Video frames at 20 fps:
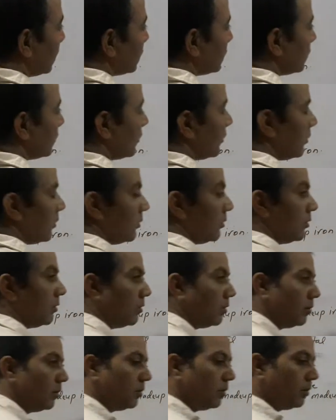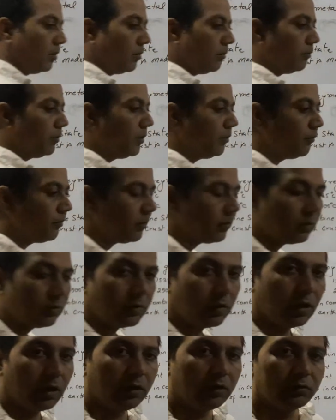So, before
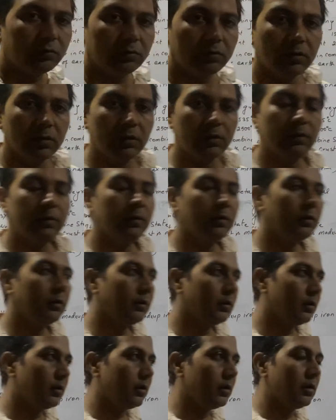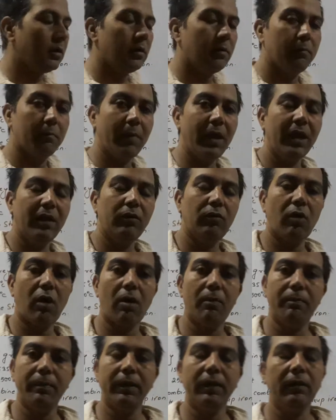going to the main
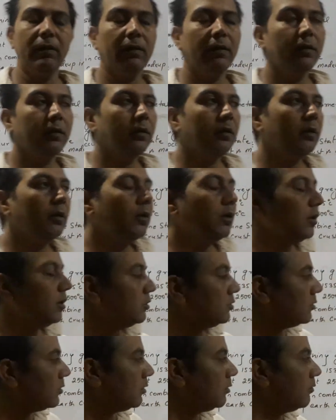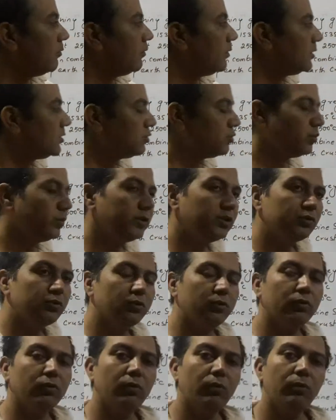topic, so first we
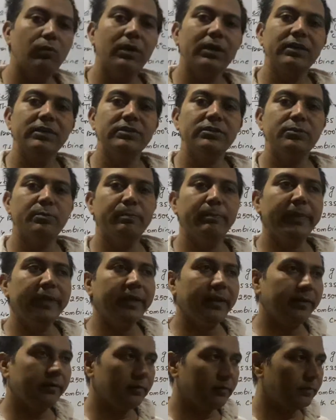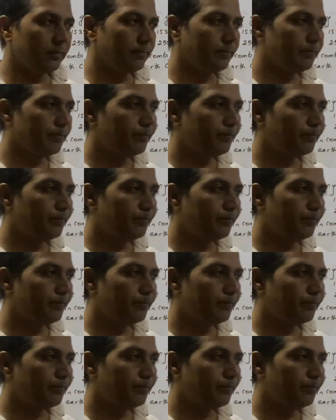should know what is mineral.